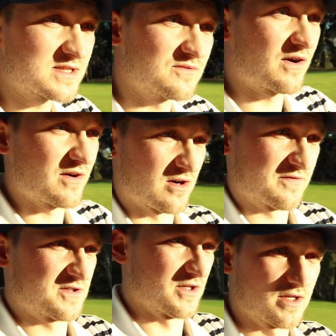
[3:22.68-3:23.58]
to them very
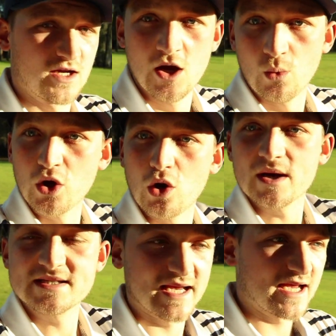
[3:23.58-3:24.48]
often. We
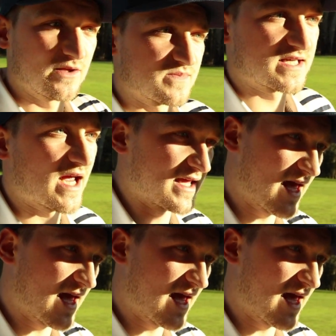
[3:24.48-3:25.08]
always hear them say,